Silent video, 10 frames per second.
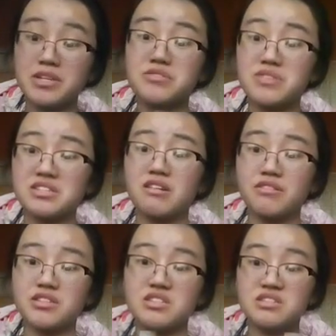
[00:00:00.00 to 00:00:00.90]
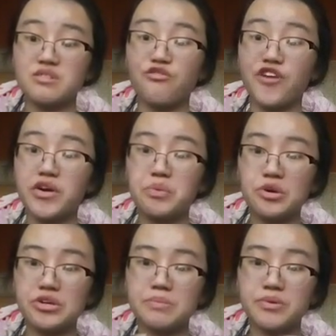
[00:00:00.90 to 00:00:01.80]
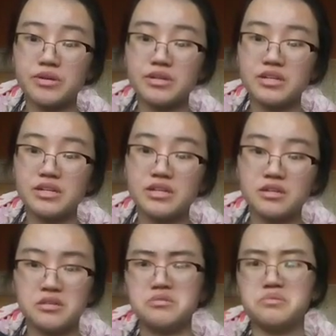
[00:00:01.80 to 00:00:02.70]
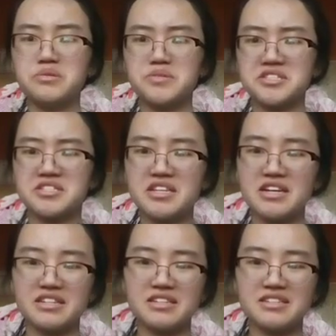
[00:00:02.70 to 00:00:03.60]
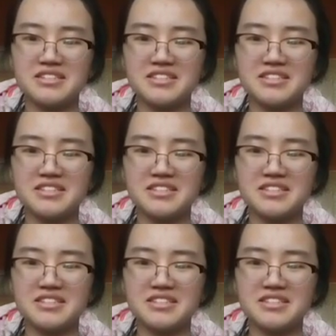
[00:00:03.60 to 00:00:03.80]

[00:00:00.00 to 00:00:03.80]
and you can tell this is a very wordy book. Oh, what was that?